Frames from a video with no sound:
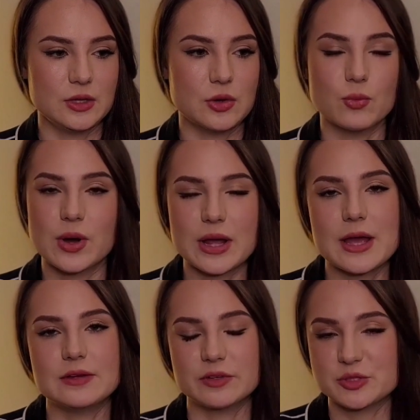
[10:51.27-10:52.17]
what
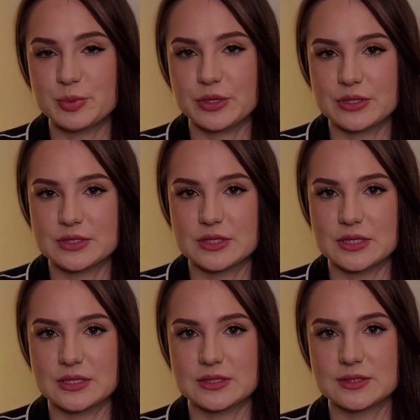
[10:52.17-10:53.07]
kind of
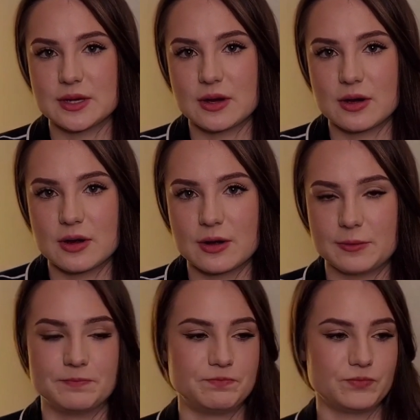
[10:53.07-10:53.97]
experiences
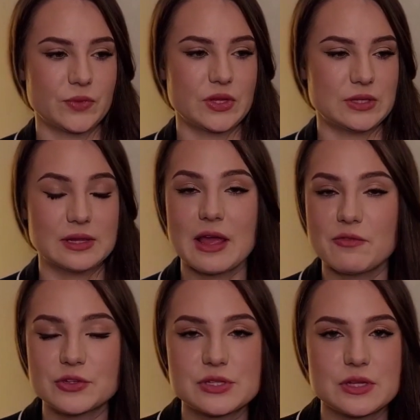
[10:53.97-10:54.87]
are
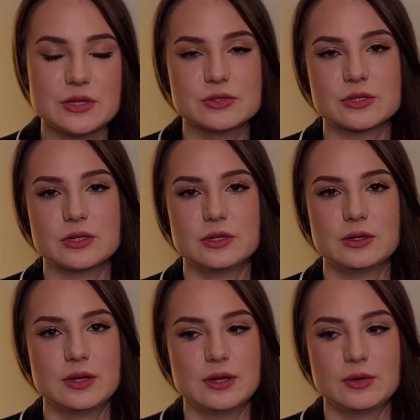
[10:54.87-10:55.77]
delightful to the
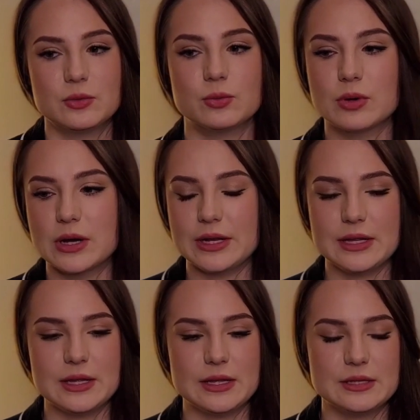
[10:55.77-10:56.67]
user, what
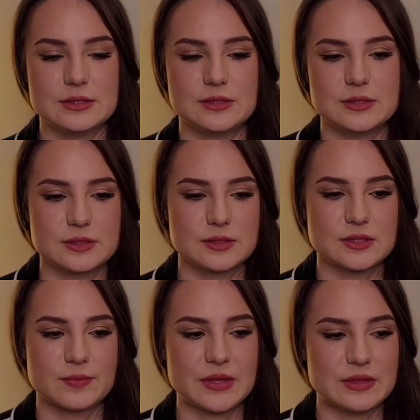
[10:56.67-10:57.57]
is
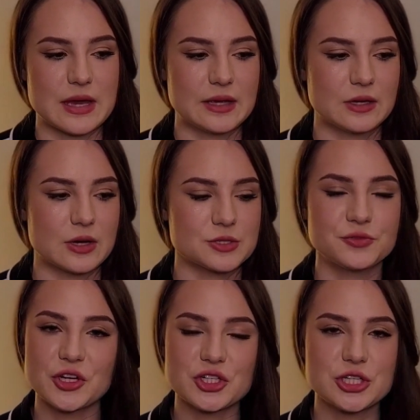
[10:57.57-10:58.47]
something that can cause
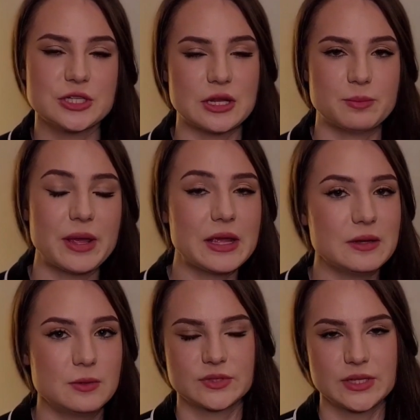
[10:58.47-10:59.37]
friction and
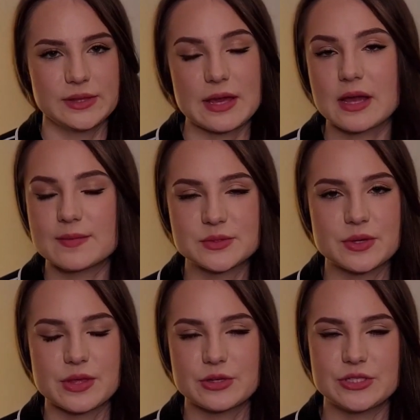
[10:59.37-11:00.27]
pain. That comes
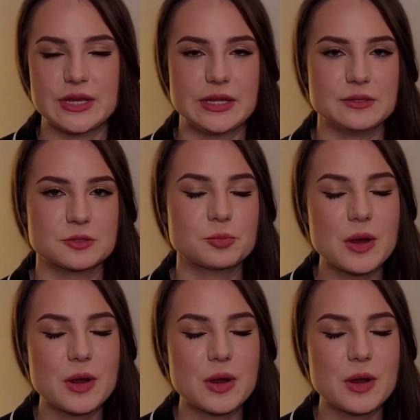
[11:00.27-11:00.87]
with understanding user